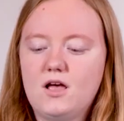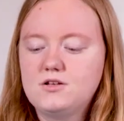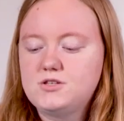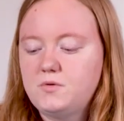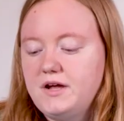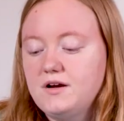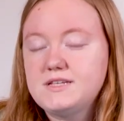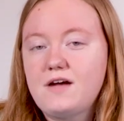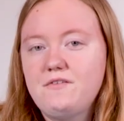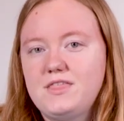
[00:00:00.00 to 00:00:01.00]
So here's
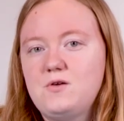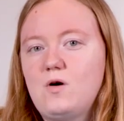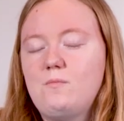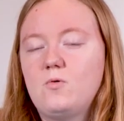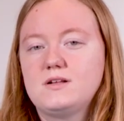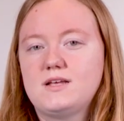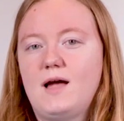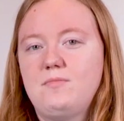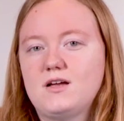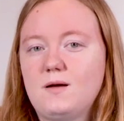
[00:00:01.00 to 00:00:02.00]
everything one more
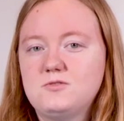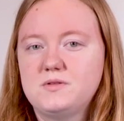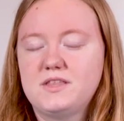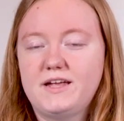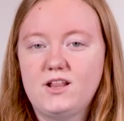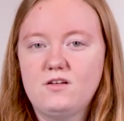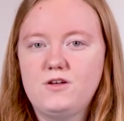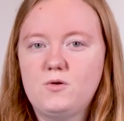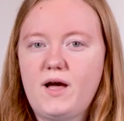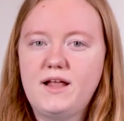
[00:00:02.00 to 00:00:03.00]
time that comes with the
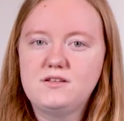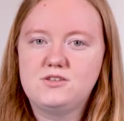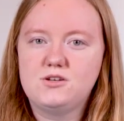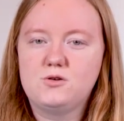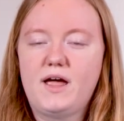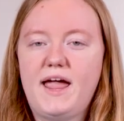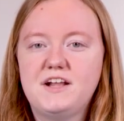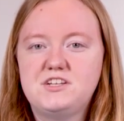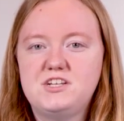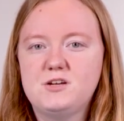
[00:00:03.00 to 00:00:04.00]
KiloView N2
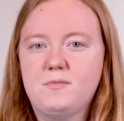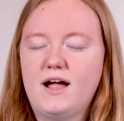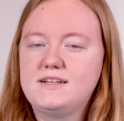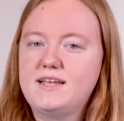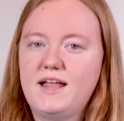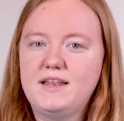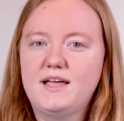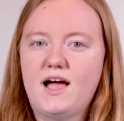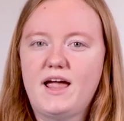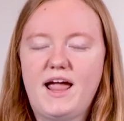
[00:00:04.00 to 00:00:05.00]
HDMI to
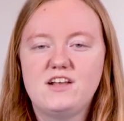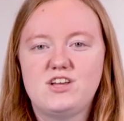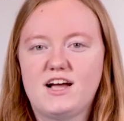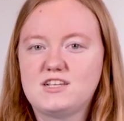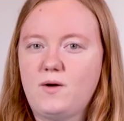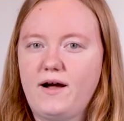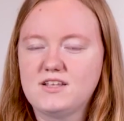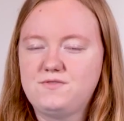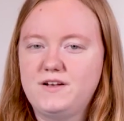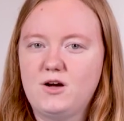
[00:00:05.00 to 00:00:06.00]
NDI HX
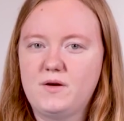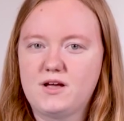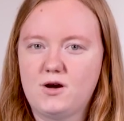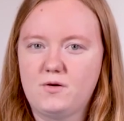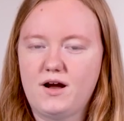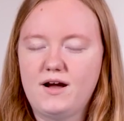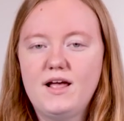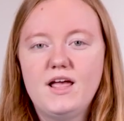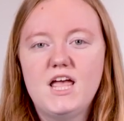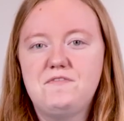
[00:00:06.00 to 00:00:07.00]
wireless video encoder.
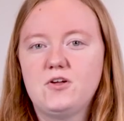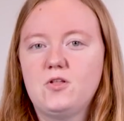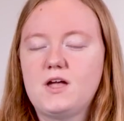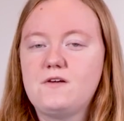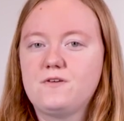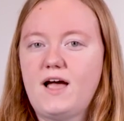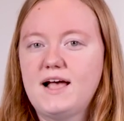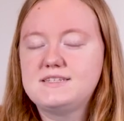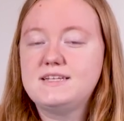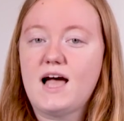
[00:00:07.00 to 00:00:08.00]
If you're looking for
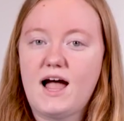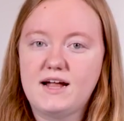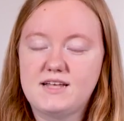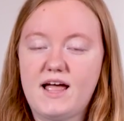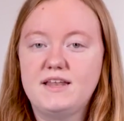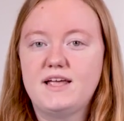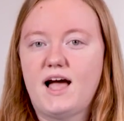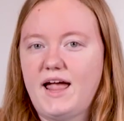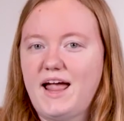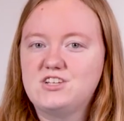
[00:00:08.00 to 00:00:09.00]
SDI to
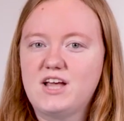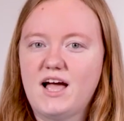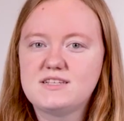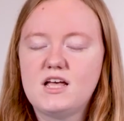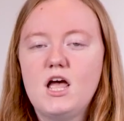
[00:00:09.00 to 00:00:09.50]
NDI HX,